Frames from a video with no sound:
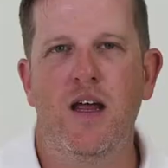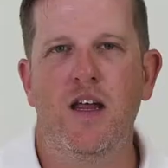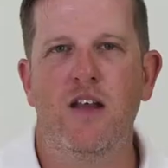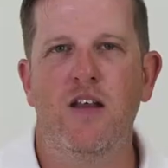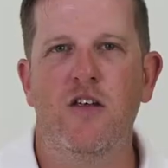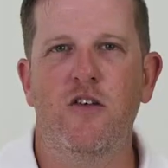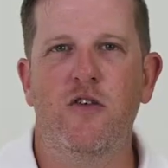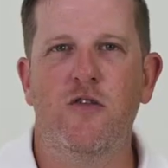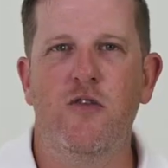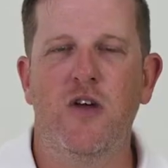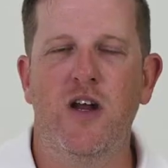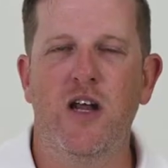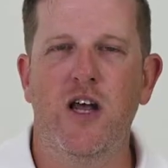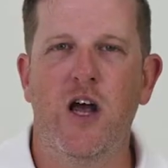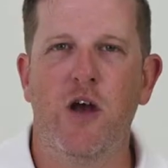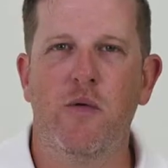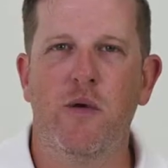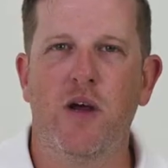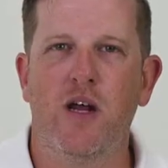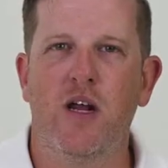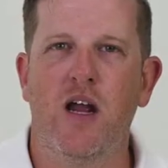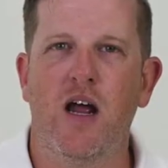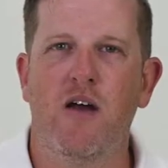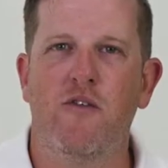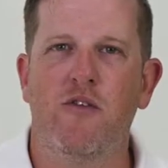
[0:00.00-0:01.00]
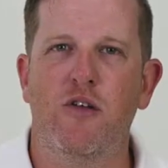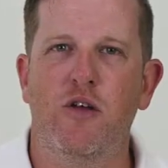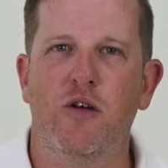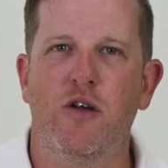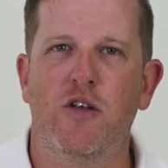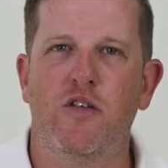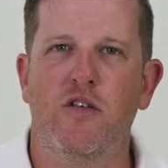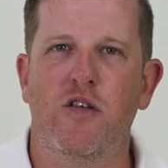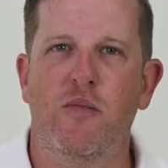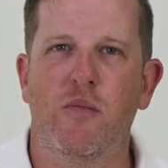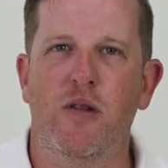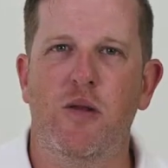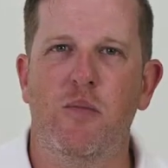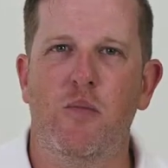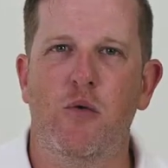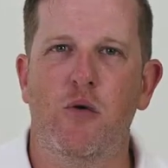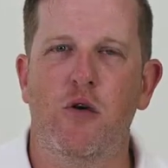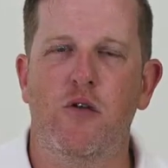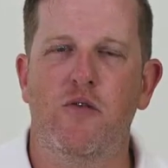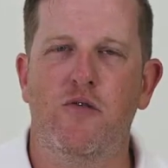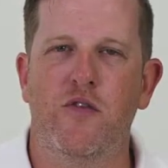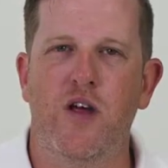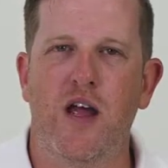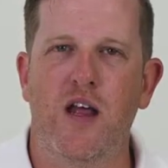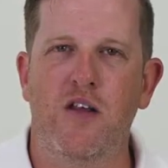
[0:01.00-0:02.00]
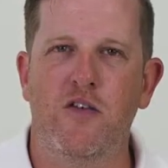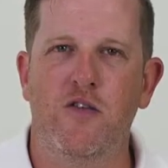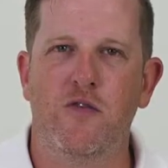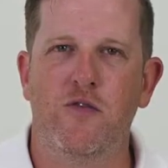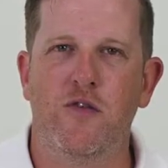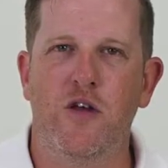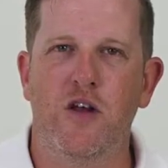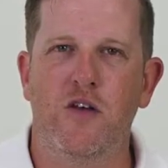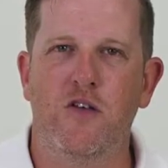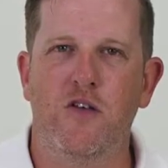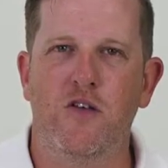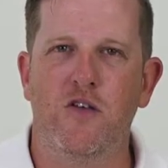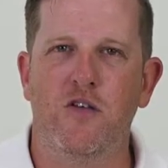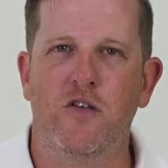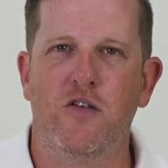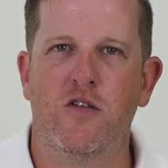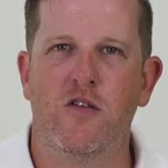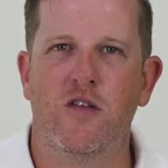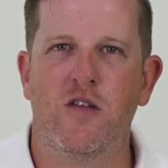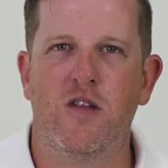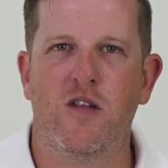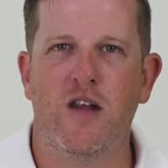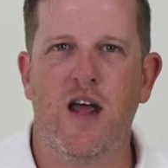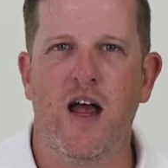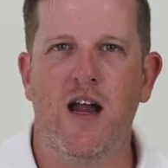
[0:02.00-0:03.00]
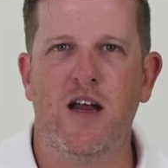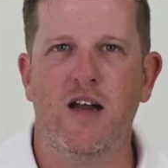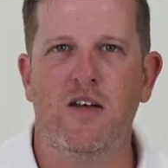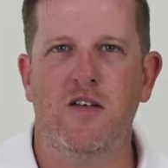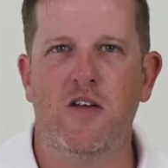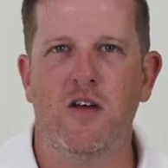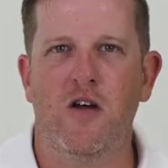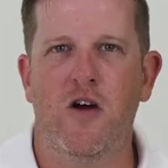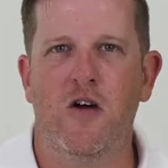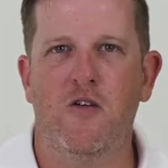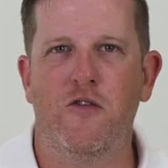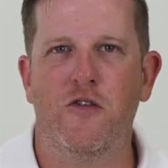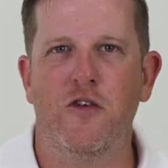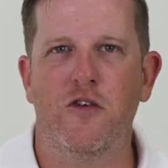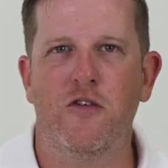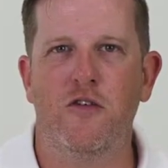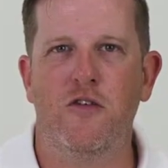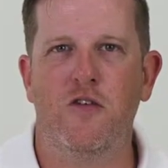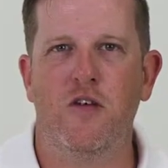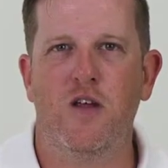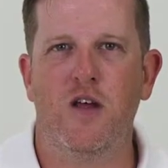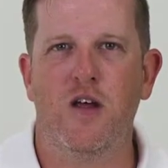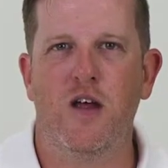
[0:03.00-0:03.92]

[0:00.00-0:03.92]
In this video, we're going to have a look at some of the more advanced features the 80D offers